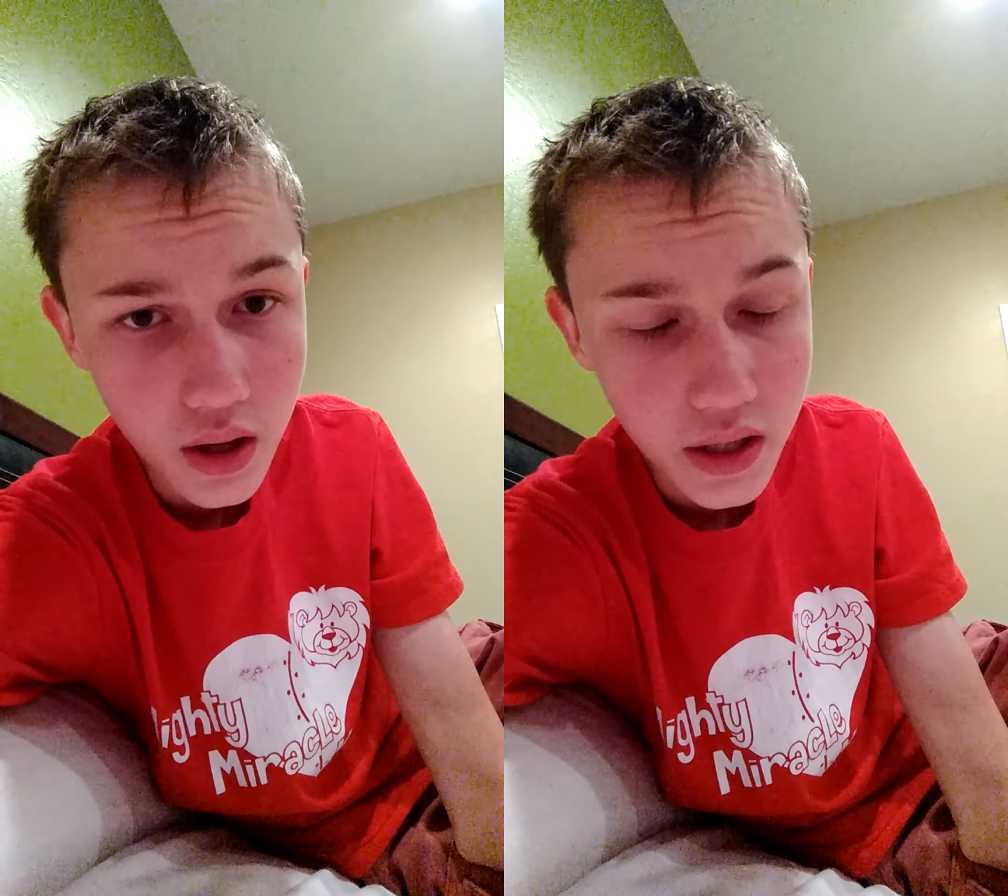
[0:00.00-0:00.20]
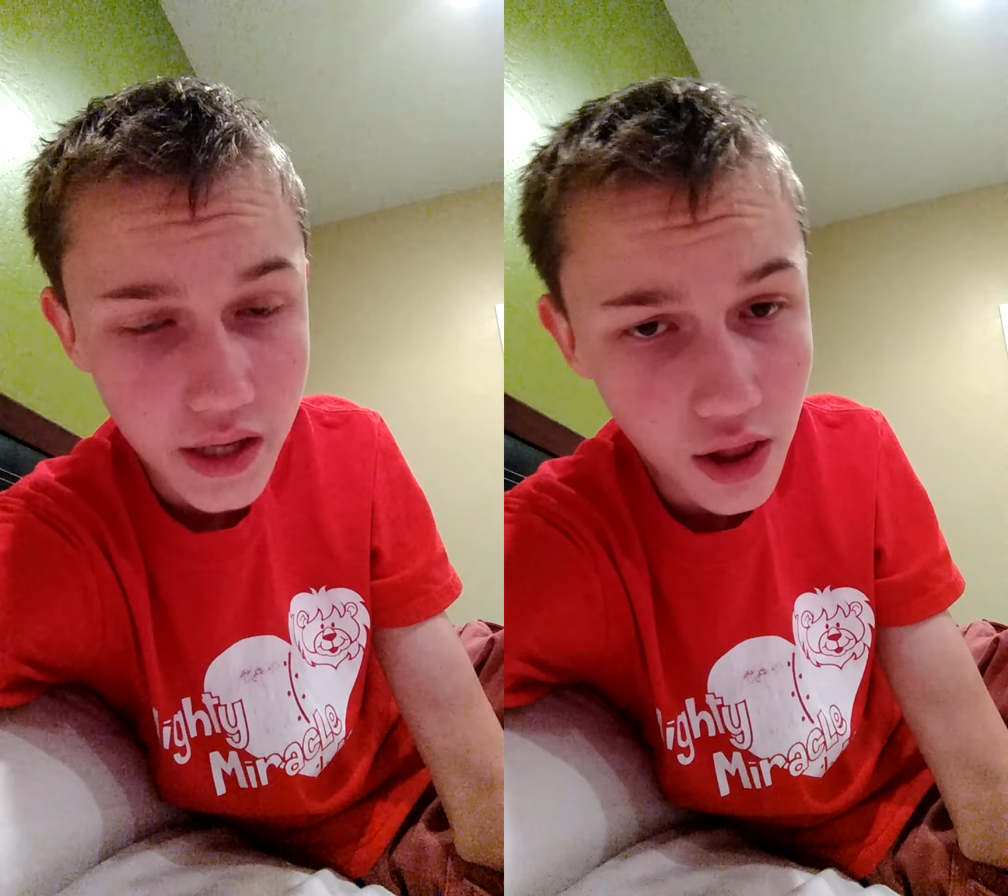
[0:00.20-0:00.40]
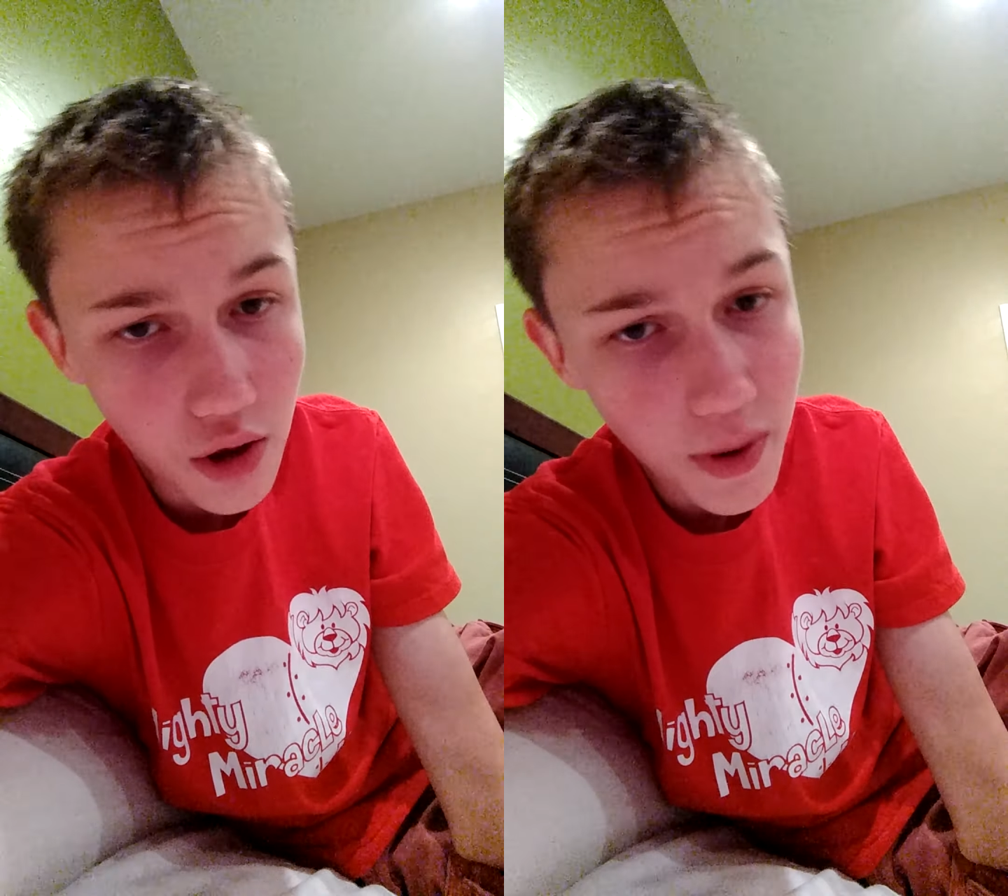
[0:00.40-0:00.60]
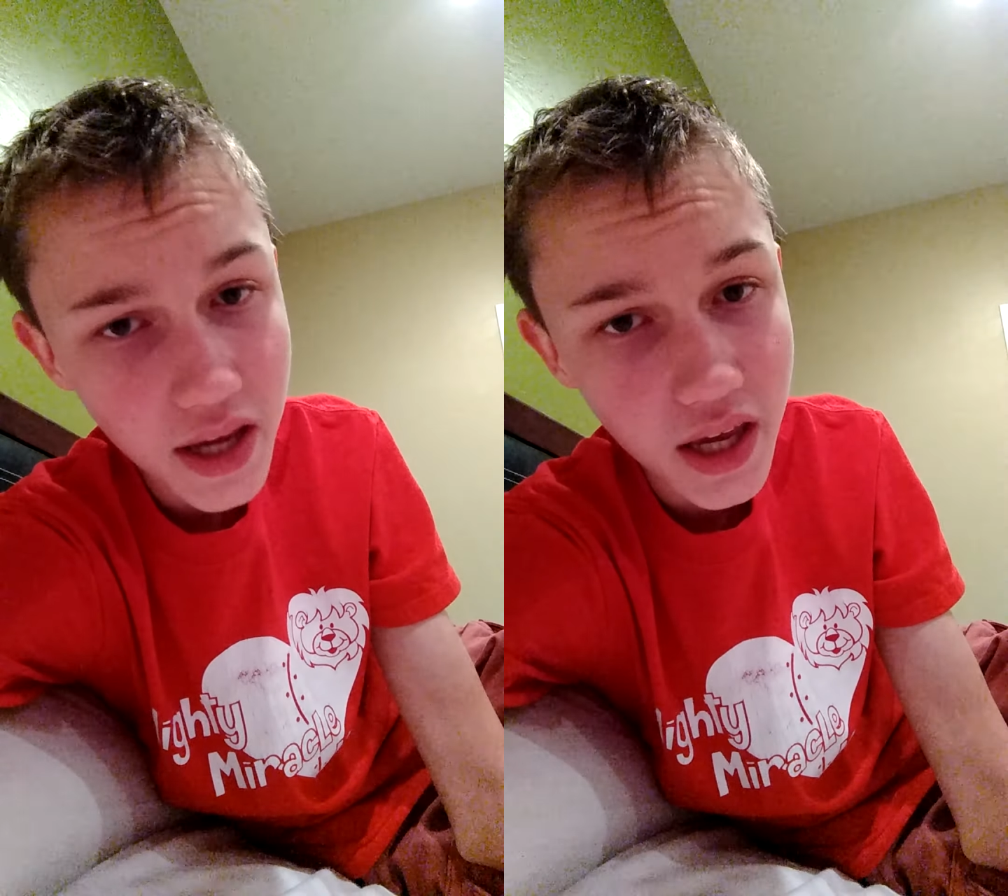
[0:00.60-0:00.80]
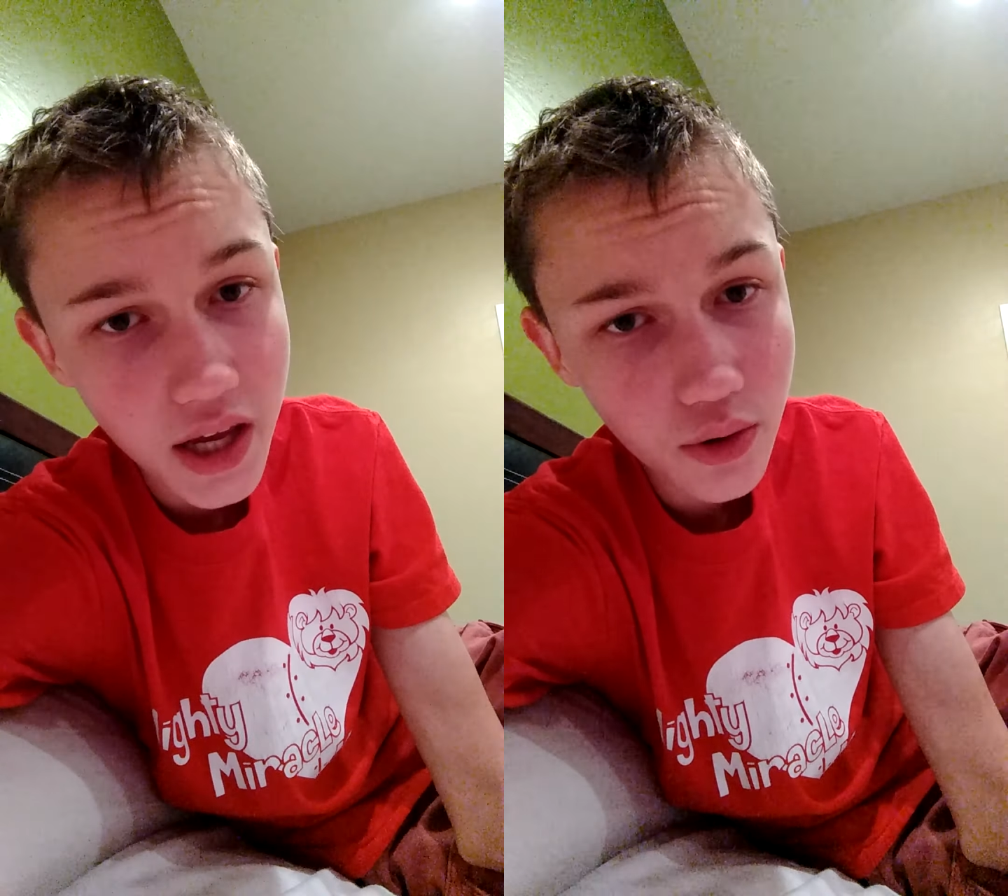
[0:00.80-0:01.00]
Yellow
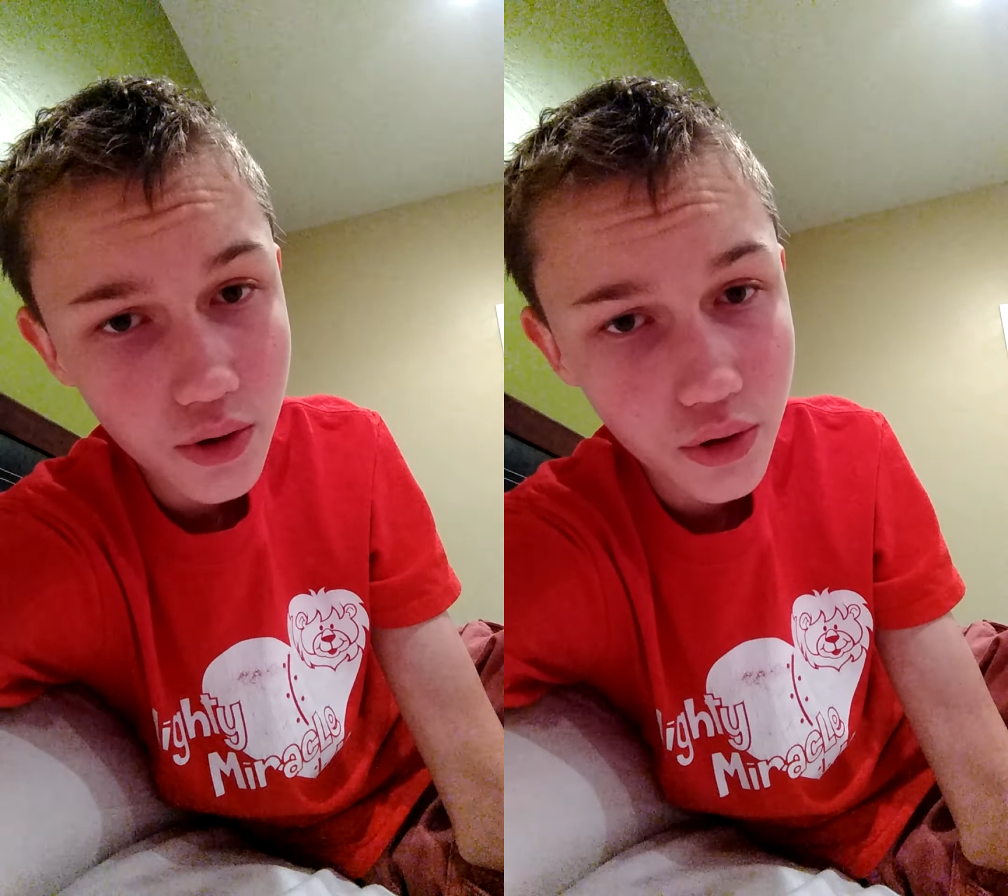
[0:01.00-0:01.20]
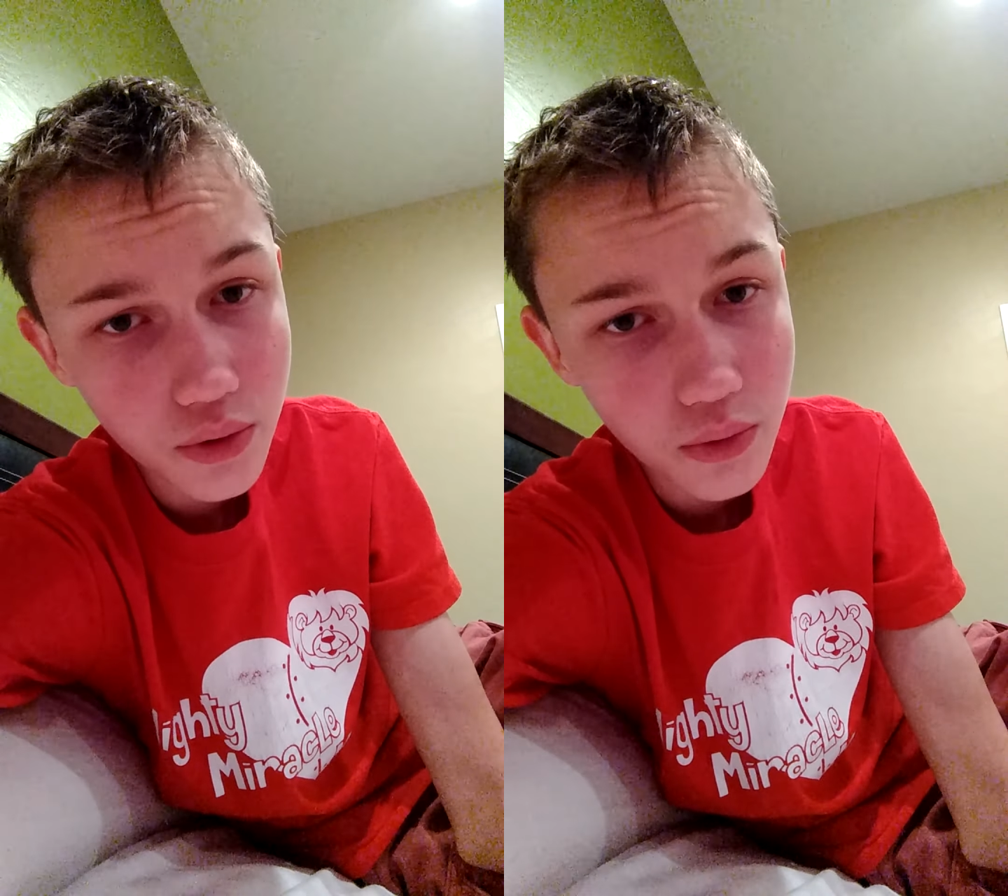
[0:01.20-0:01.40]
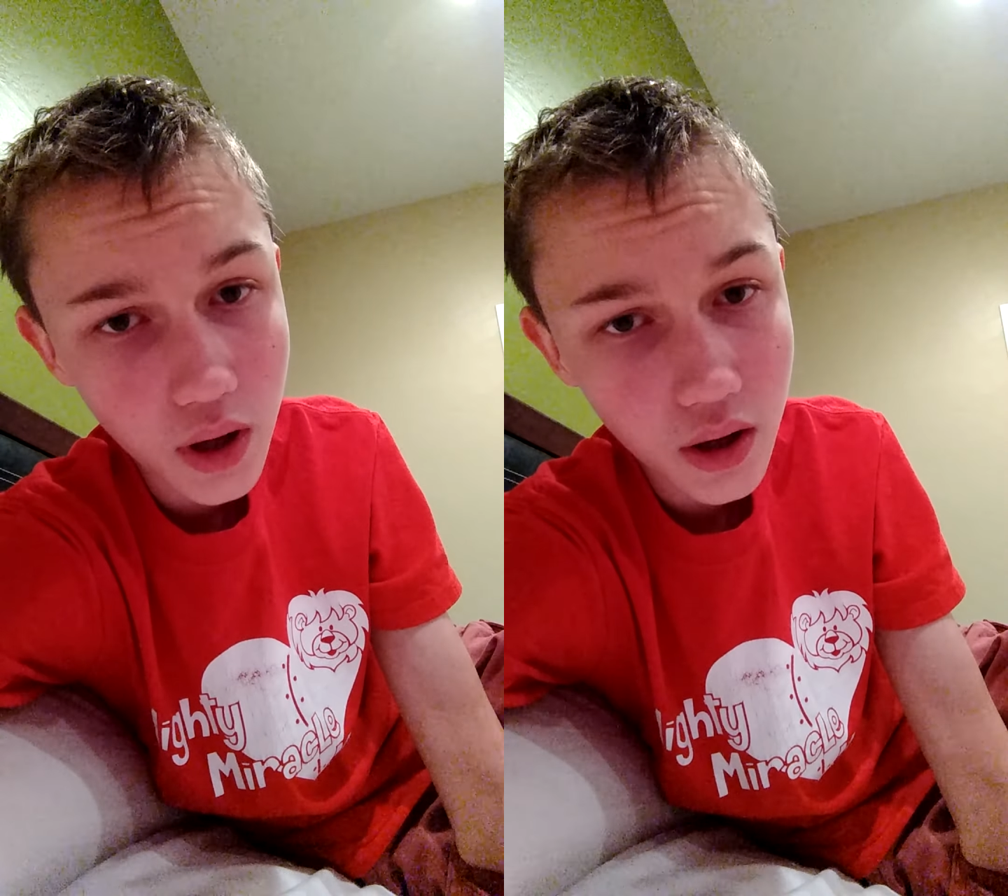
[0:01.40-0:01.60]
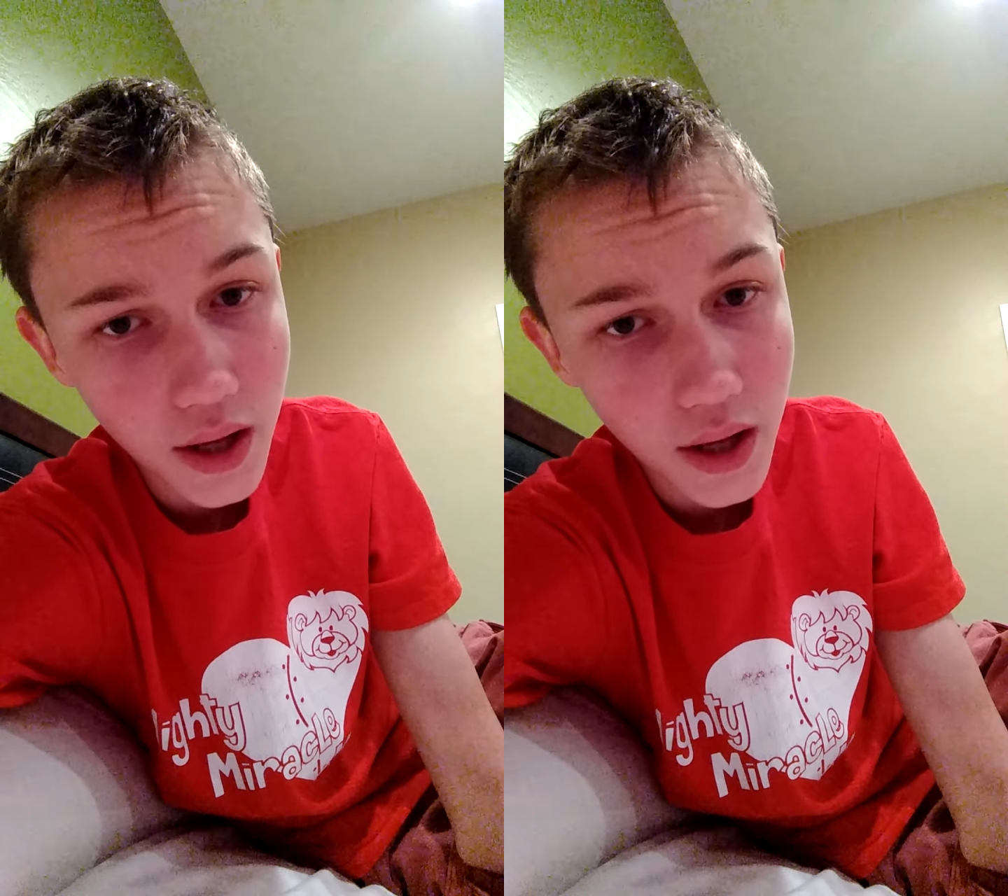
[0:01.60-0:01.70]
Angiru